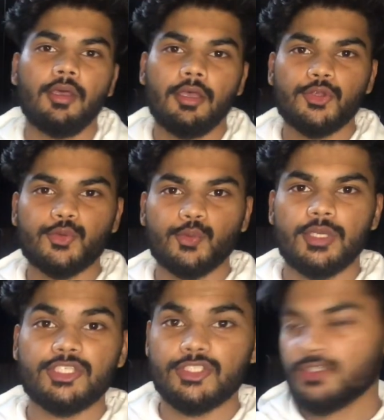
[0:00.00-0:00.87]

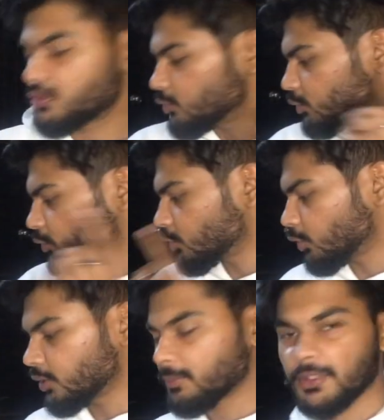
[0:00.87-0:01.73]
Switched to row
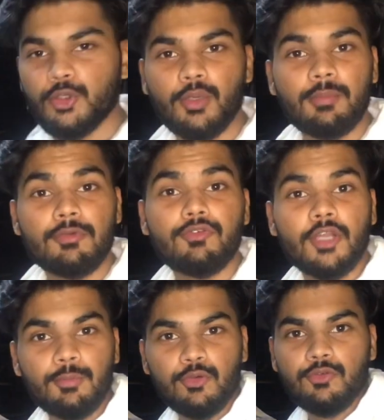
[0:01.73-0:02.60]
number 2, and before
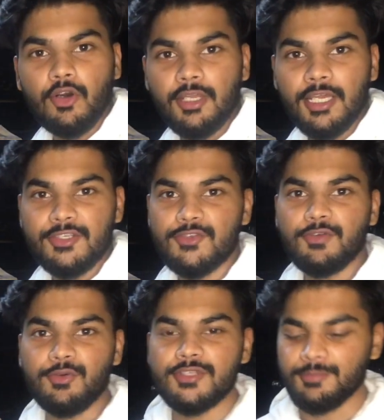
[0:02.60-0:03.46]
I move on, I just
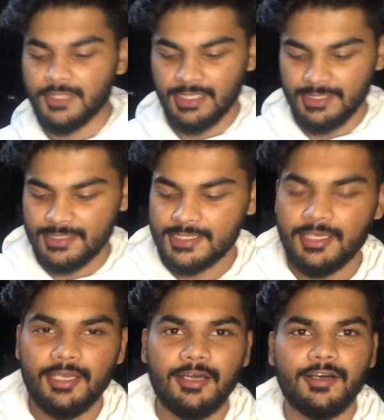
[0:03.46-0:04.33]
found something else.
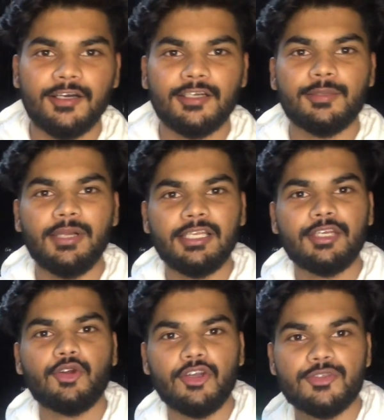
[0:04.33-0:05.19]
The
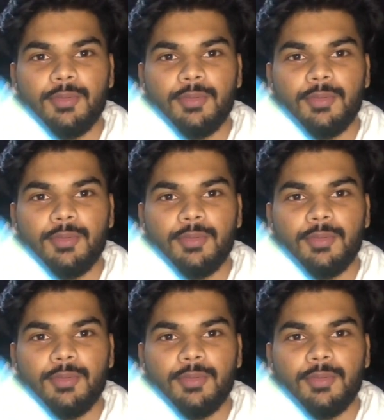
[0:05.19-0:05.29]
Melted Coins